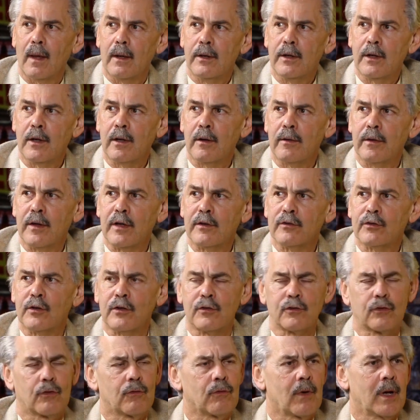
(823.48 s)
you know, there's
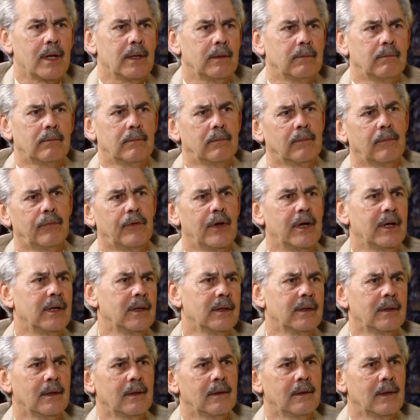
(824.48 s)
this great thing
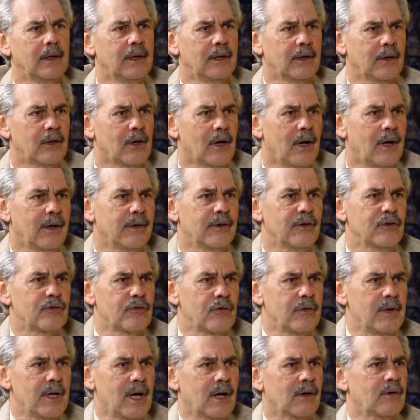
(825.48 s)
in the car
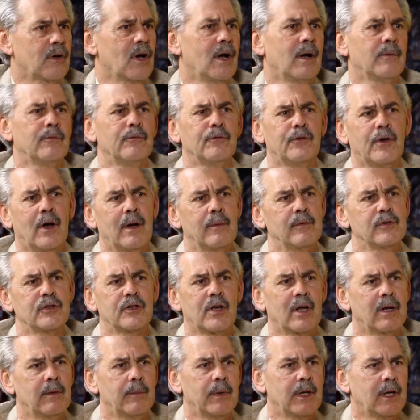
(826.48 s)
industry now, carbon fiber is
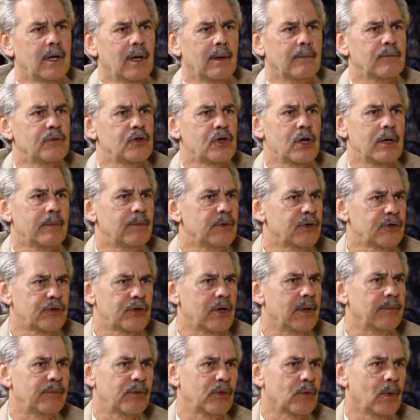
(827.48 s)
going to become cheap as
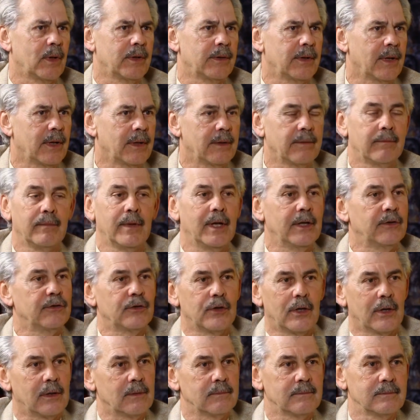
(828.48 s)
chips one day. It's
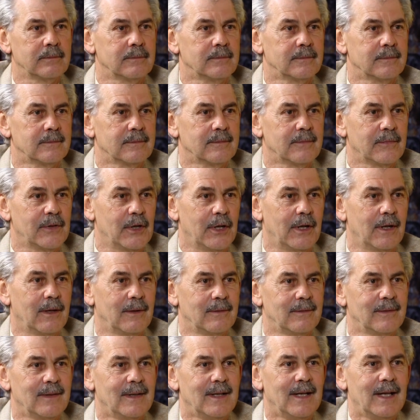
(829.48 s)
not, you know.
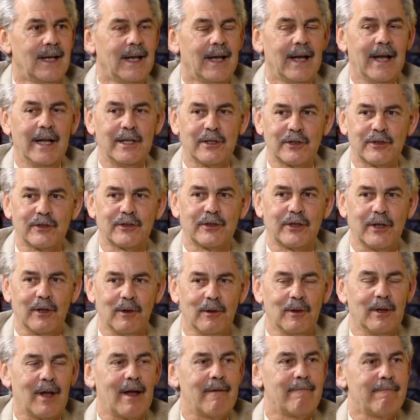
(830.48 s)
It's
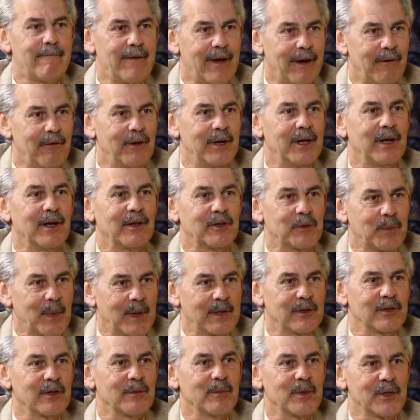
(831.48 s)
still a very
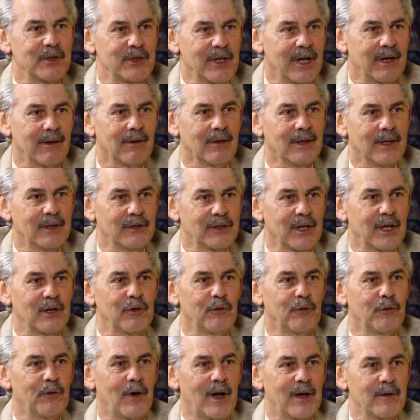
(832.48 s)
expensive material. It takes
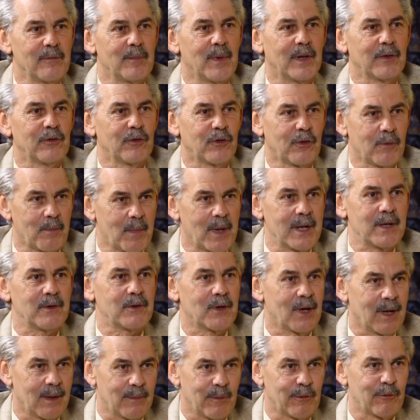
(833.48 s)
5 months to make
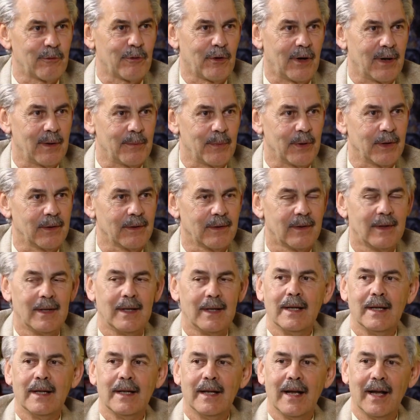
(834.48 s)
carbon fiber,
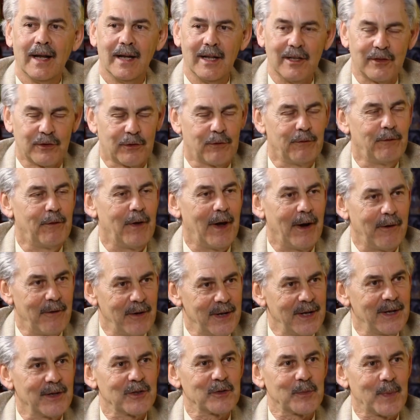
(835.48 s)
and it's
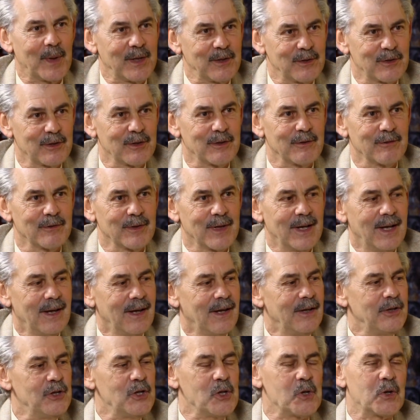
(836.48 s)
very expensive.
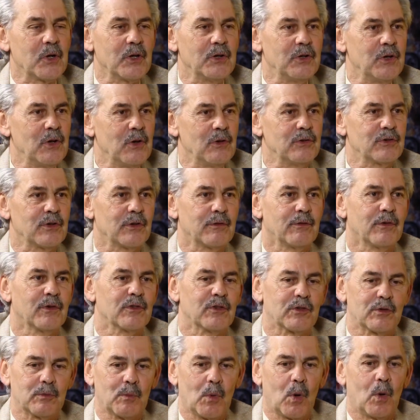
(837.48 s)
You can use it for
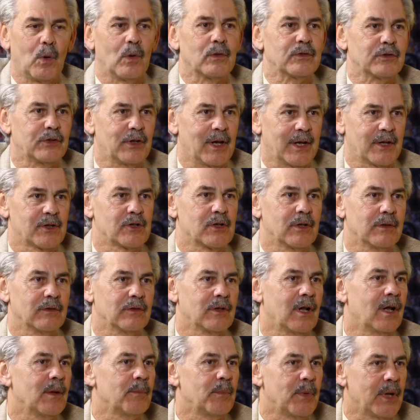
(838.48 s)
small sections
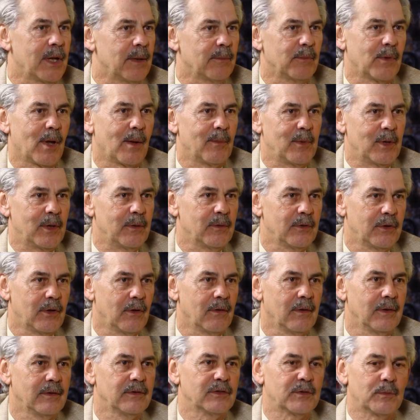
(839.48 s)
like BMW are
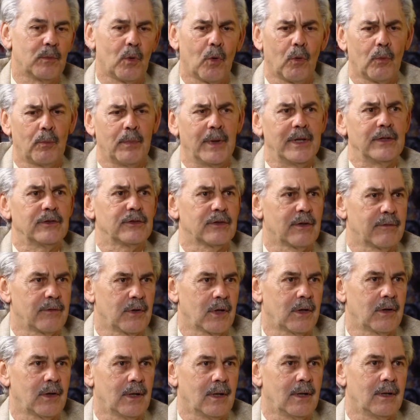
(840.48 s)
doing, small bits of the
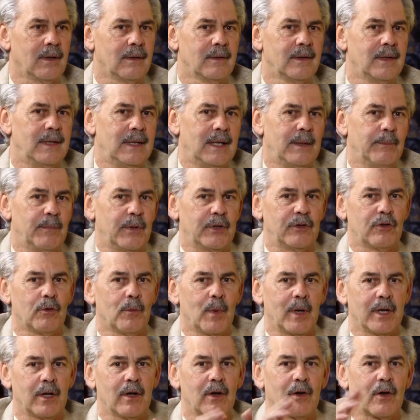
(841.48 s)
car, but to
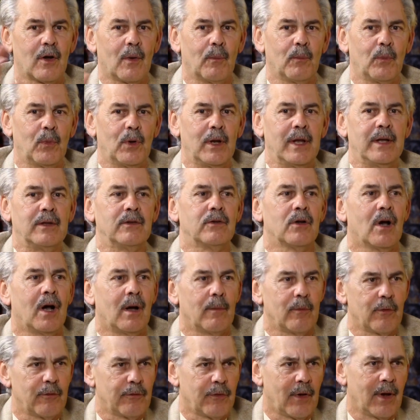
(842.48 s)
make a complete
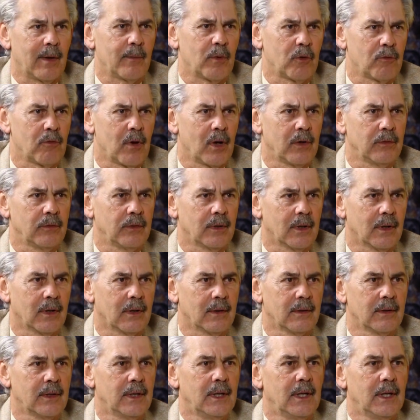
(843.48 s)
carbon fiber road car